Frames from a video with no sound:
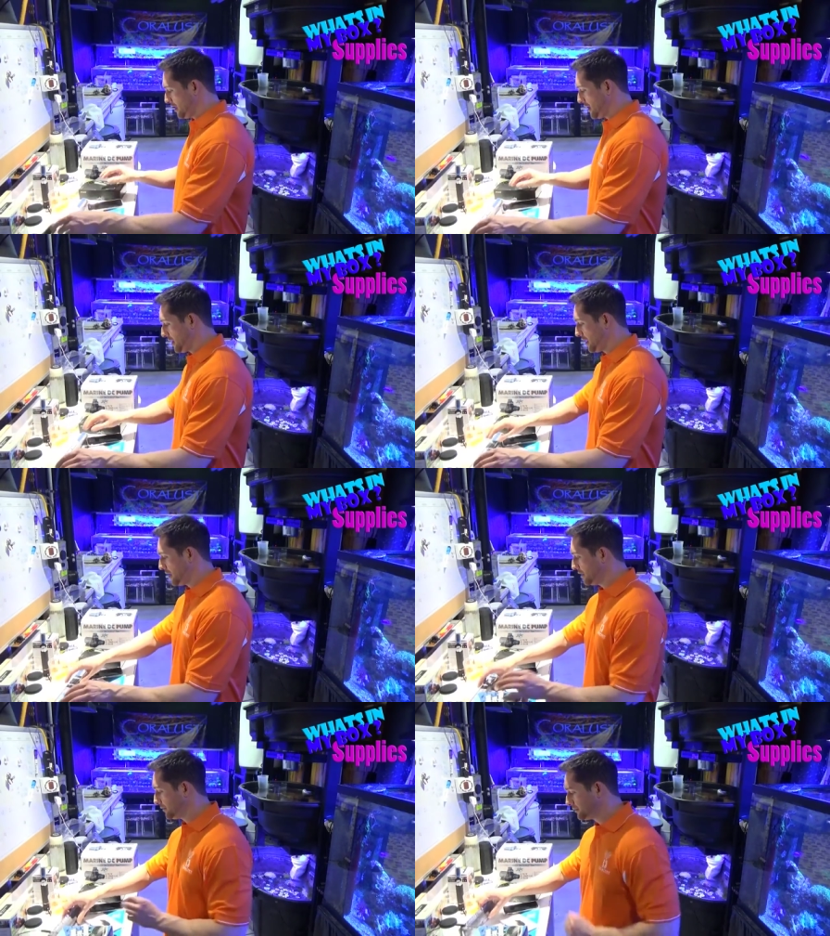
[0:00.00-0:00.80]

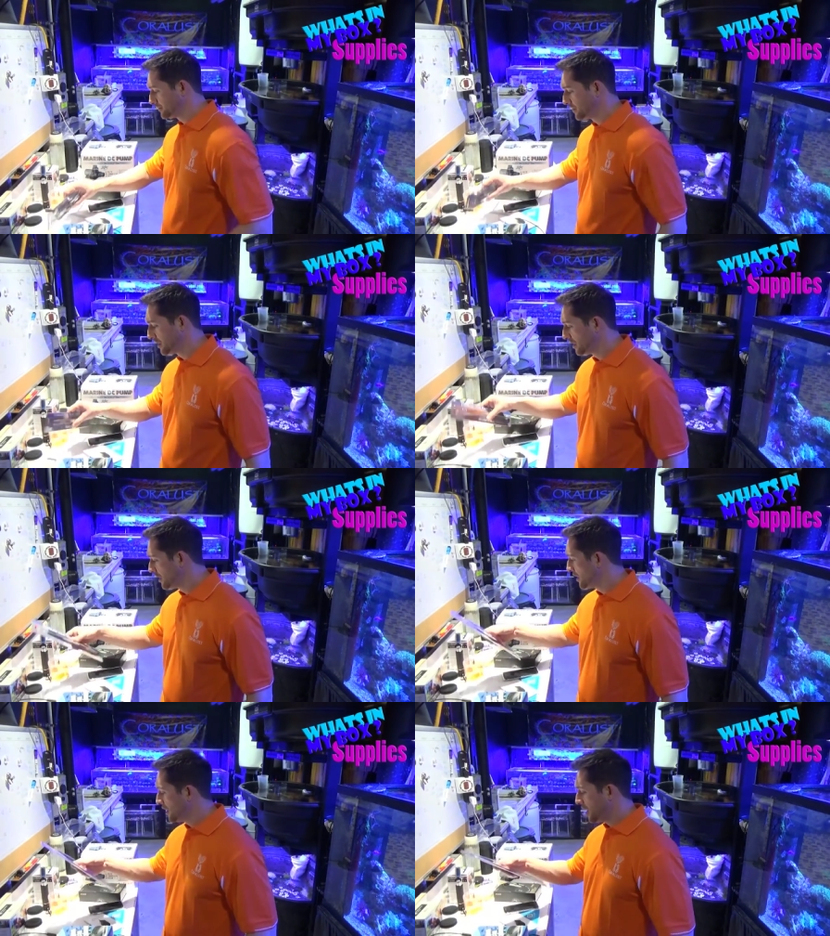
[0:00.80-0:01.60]
And
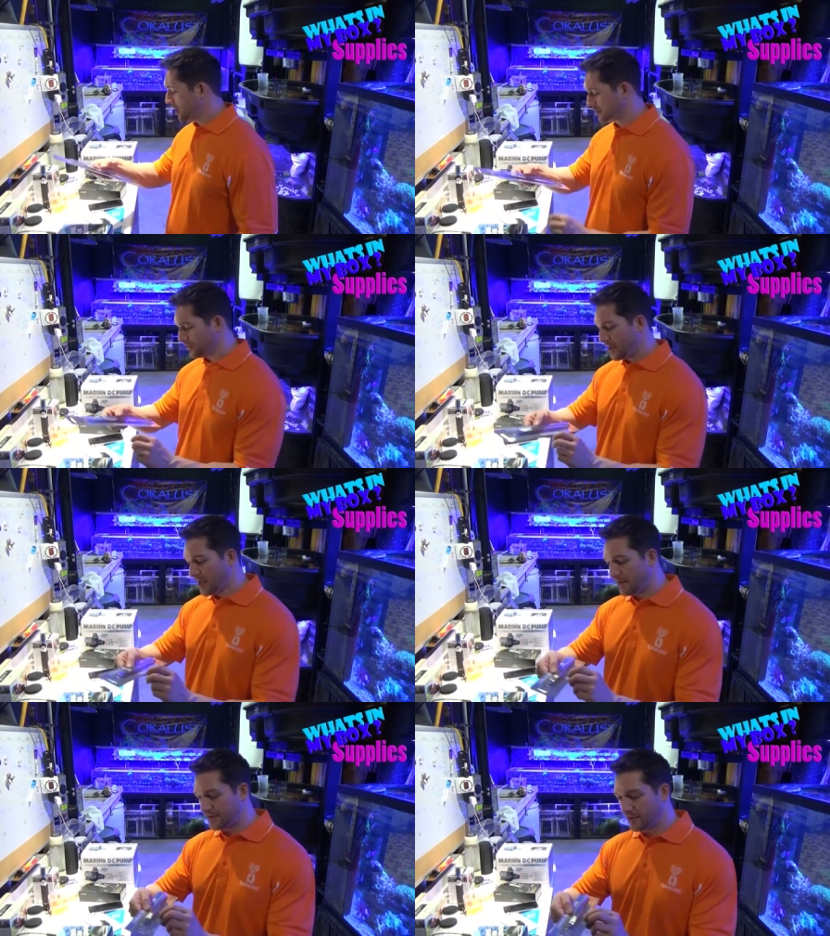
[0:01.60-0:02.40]
I also
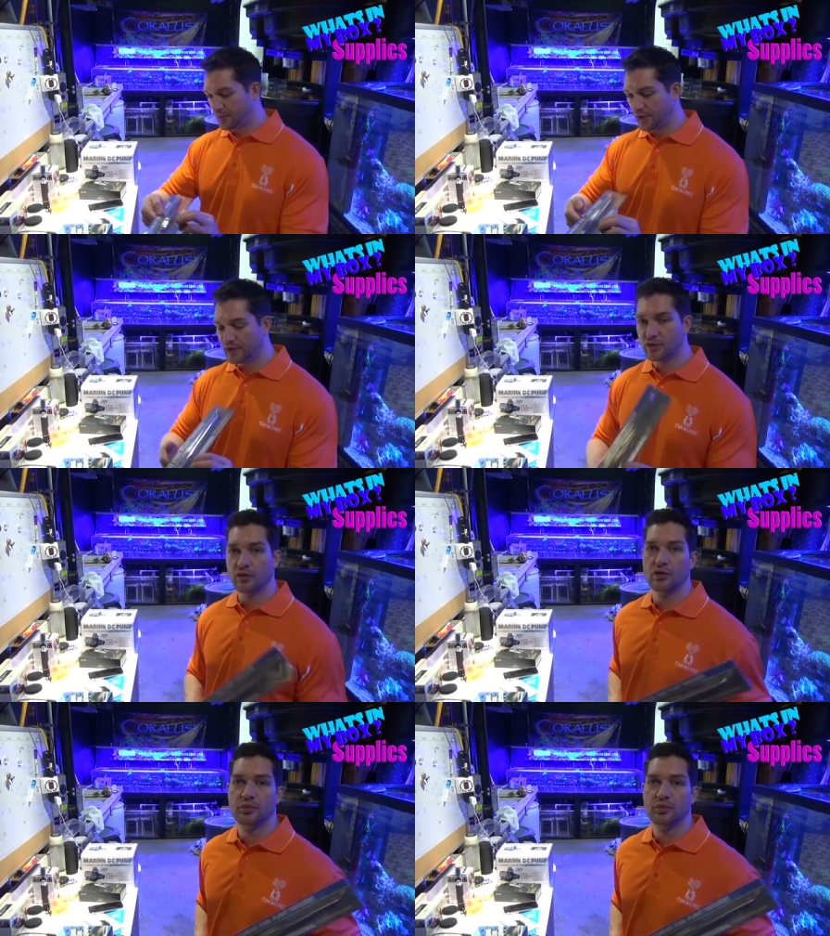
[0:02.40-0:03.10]
have some pretty cool